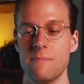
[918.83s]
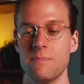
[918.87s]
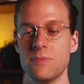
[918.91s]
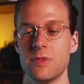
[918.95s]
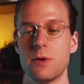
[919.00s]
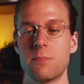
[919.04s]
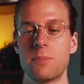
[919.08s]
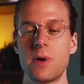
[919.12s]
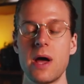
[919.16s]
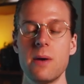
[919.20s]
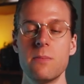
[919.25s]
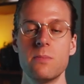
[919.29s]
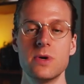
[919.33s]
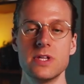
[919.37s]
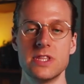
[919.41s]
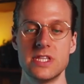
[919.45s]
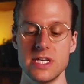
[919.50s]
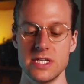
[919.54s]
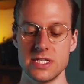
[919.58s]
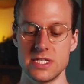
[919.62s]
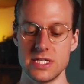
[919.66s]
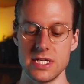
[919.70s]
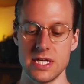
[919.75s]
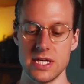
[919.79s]
The problem with
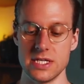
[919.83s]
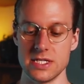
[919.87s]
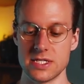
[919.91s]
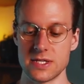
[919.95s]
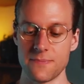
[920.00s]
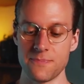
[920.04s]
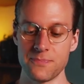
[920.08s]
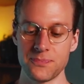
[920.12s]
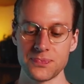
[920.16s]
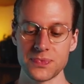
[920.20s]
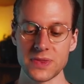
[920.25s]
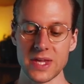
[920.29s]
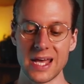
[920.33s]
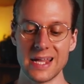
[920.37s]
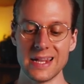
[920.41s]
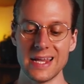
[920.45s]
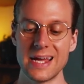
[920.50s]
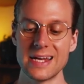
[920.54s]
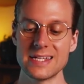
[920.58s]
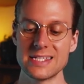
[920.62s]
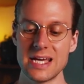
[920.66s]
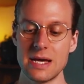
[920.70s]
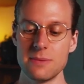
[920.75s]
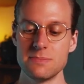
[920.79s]
this is a
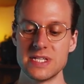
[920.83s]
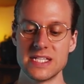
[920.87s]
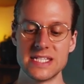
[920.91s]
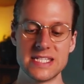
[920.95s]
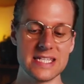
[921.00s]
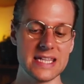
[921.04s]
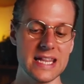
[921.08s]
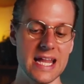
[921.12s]
lot of times it's